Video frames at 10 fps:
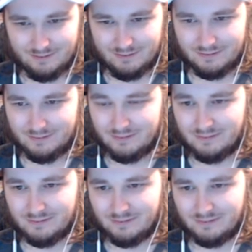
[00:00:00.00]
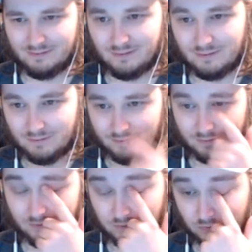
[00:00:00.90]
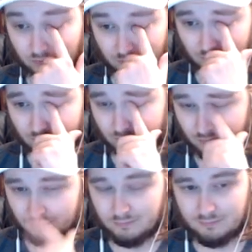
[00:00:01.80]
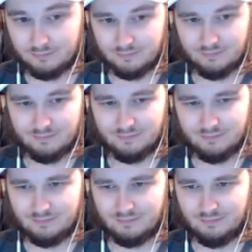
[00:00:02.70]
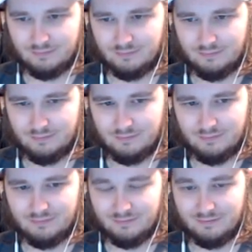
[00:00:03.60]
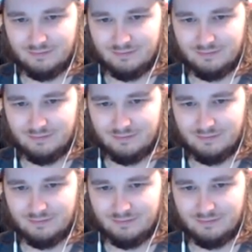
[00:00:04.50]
No one is speaking in this clip.